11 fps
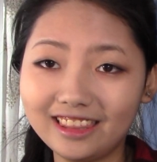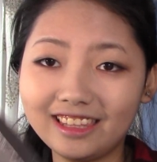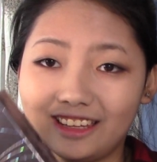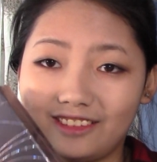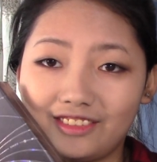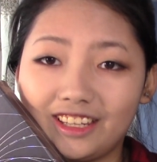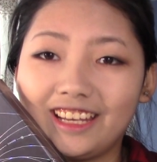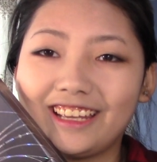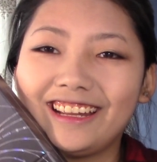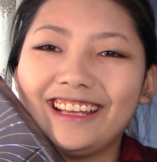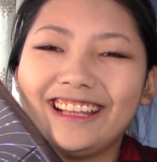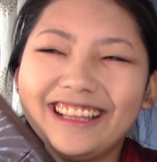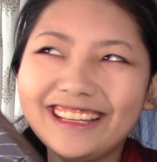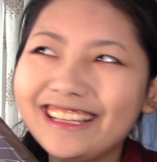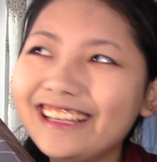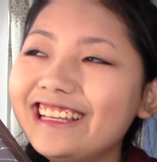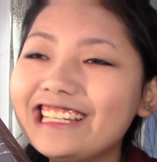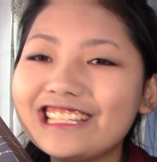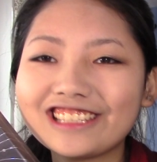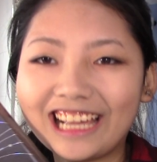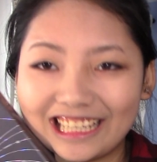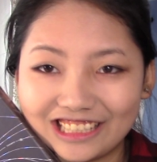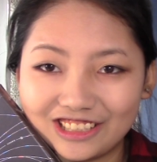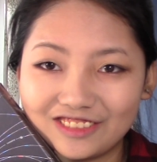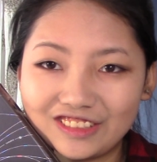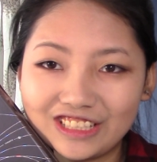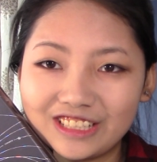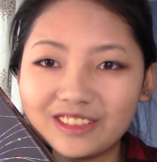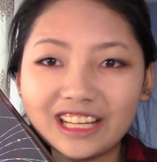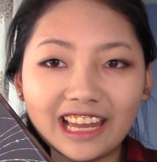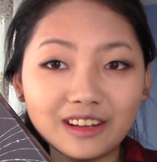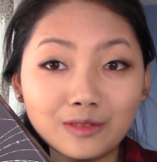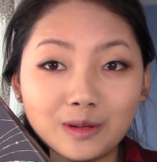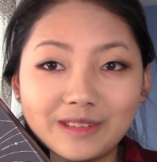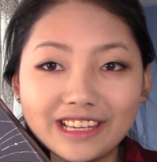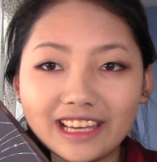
Infinite. So I asked her if she could get it for me,